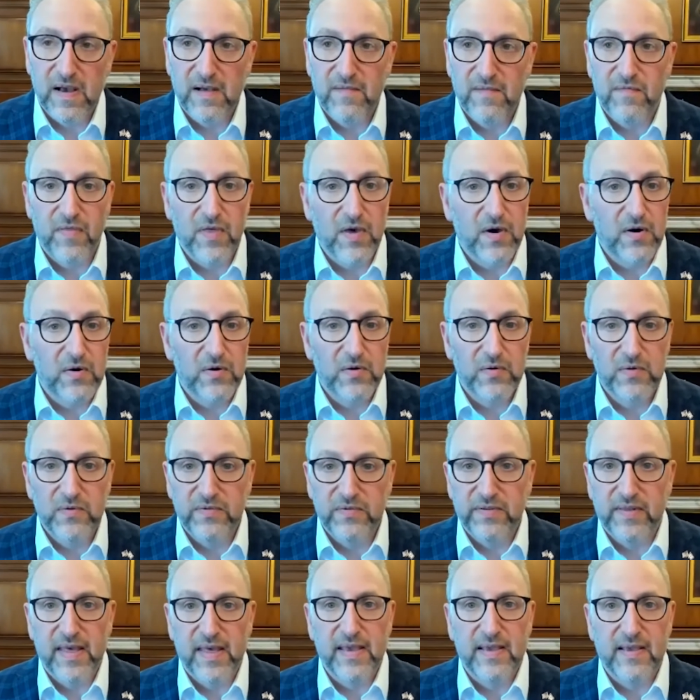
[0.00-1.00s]

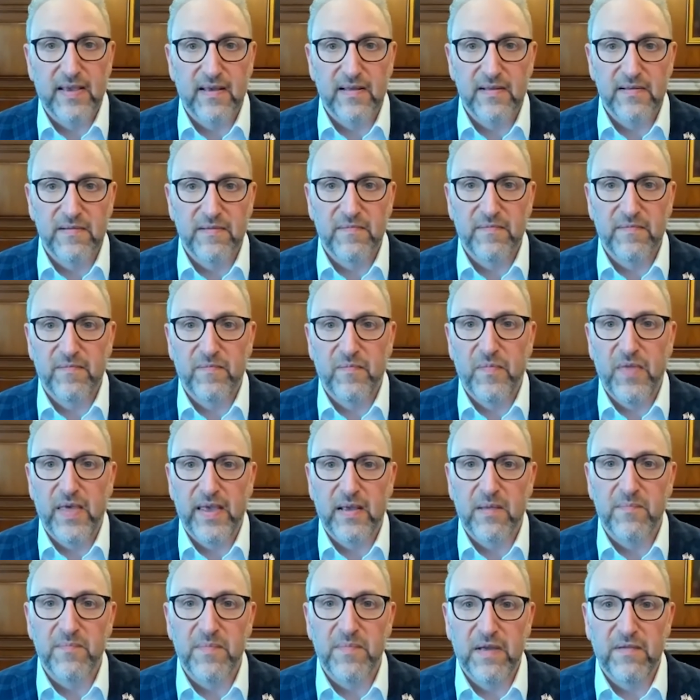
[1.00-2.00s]
those, they can
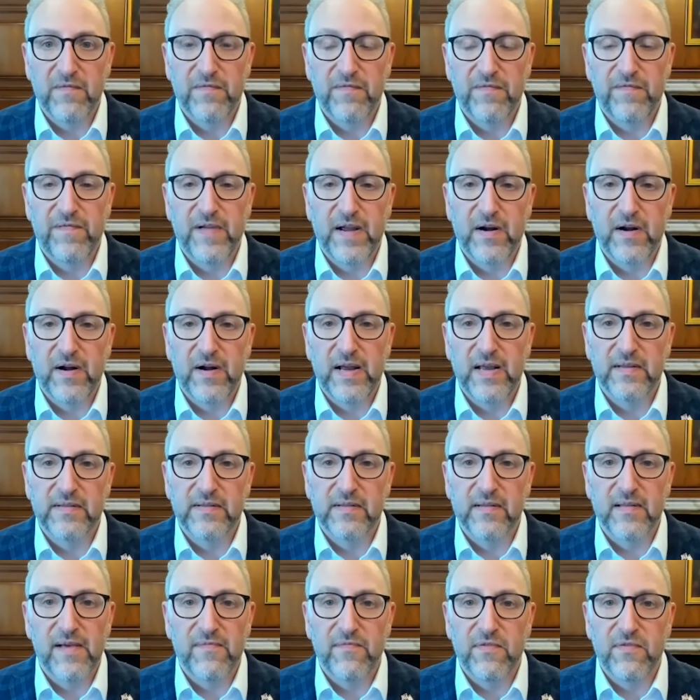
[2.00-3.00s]
be of
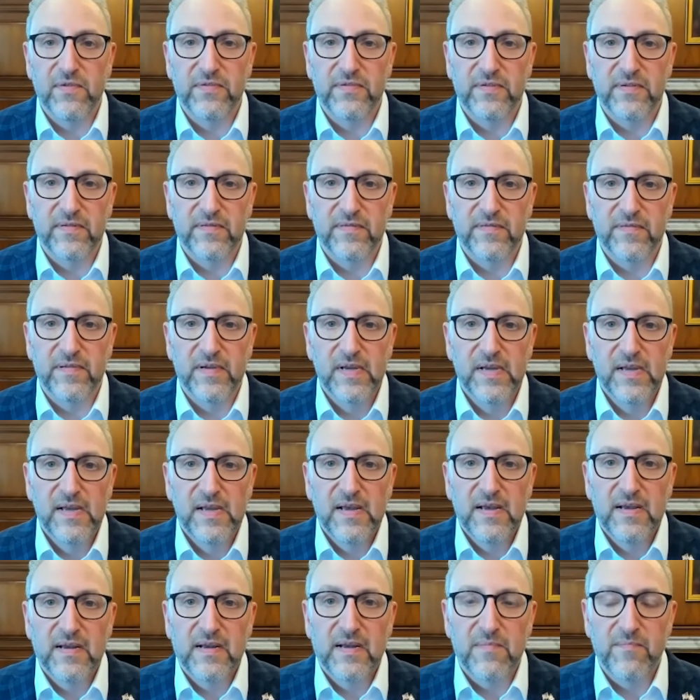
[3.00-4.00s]
various levels of
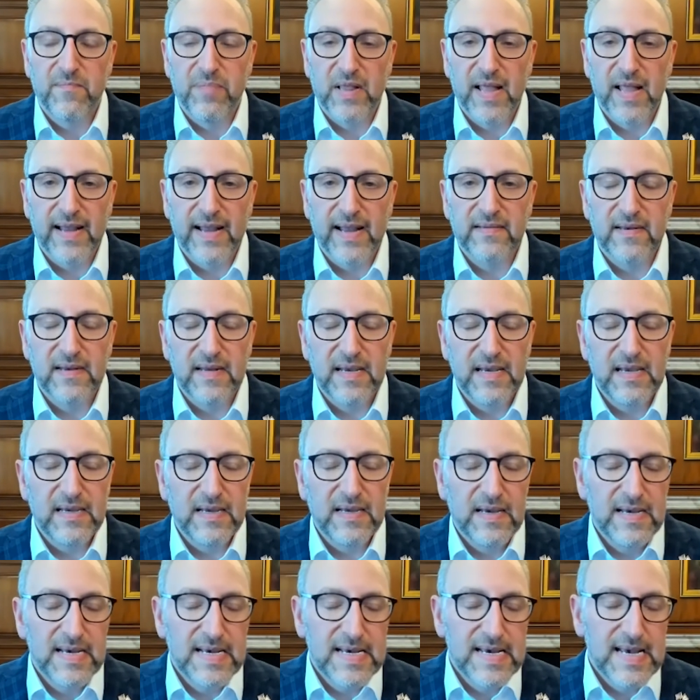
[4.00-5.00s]

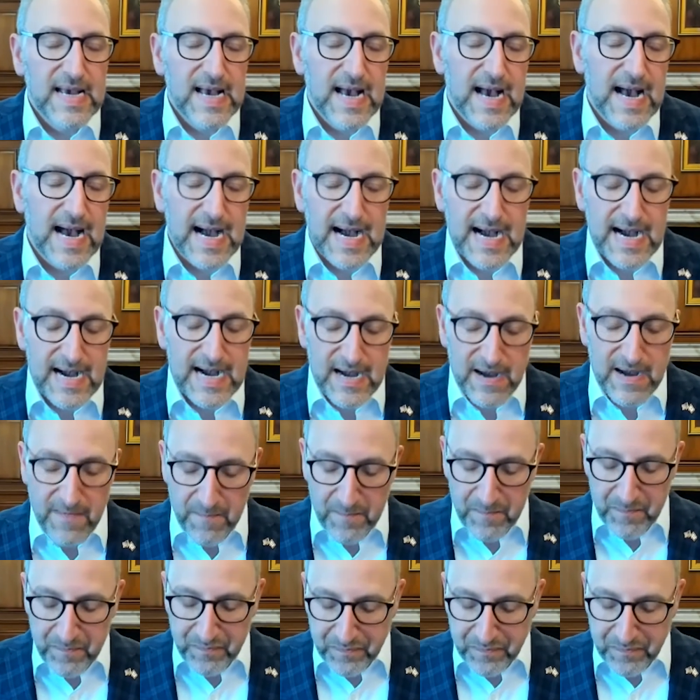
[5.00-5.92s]
complexity. Like